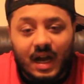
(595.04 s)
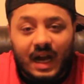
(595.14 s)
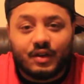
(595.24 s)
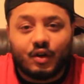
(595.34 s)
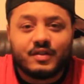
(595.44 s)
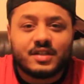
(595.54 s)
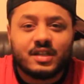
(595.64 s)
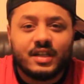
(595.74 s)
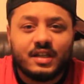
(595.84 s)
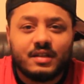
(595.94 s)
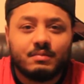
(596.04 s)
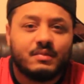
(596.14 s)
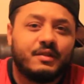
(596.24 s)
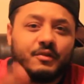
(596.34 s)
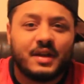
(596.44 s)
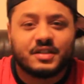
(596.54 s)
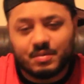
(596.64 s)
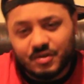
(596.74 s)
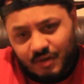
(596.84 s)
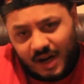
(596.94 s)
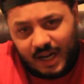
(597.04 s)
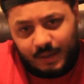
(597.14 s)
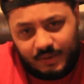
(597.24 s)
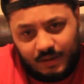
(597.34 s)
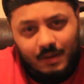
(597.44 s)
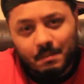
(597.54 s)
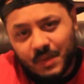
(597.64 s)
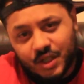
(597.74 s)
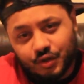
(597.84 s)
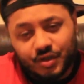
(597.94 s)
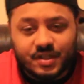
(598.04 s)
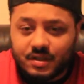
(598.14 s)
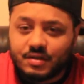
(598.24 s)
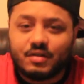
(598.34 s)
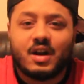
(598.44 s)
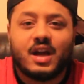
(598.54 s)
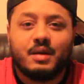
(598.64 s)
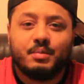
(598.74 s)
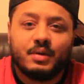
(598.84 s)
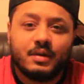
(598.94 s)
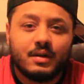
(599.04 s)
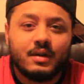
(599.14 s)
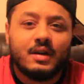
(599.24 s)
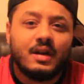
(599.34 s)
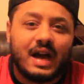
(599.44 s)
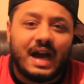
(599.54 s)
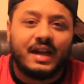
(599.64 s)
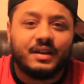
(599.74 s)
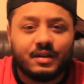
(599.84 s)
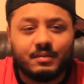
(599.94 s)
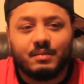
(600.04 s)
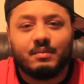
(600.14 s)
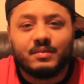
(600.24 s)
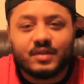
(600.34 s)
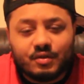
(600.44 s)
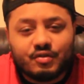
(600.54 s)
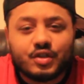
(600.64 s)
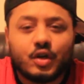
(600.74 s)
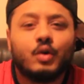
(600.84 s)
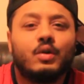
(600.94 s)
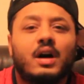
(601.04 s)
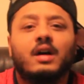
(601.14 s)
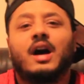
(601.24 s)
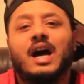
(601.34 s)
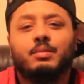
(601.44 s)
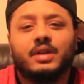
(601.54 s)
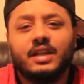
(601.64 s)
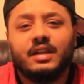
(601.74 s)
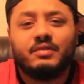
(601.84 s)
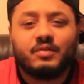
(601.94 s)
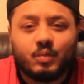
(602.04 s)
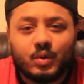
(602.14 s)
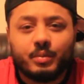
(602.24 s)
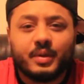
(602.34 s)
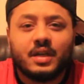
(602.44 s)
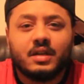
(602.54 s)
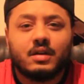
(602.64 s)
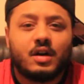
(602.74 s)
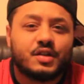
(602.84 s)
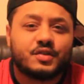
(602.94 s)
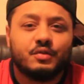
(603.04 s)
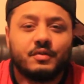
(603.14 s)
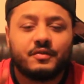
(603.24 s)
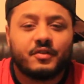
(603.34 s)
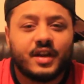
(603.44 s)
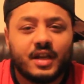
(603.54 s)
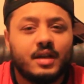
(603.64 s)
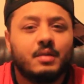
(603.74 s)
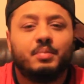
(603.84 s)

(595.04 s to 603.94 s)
And obviously, if you ain't subscribed, make sure you subscribe. And the result, I believe, will be Arsenal 3,